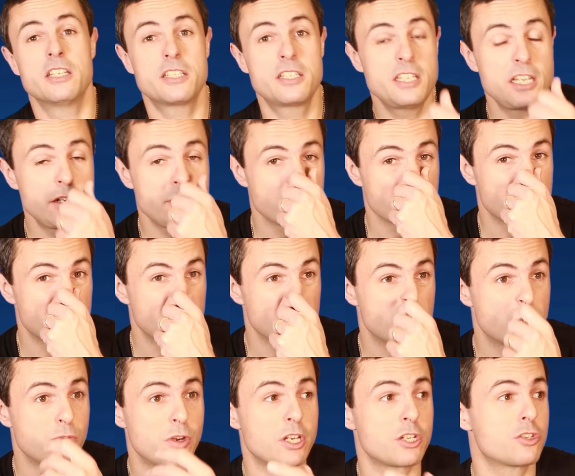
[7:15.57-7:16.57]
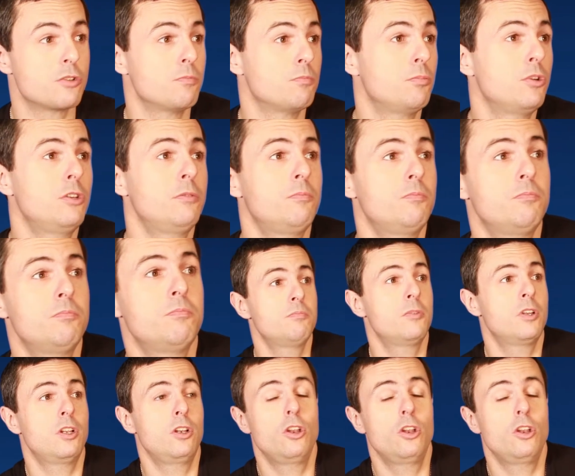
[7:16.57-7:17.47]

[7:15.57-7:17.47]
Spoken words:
a serious situation, but a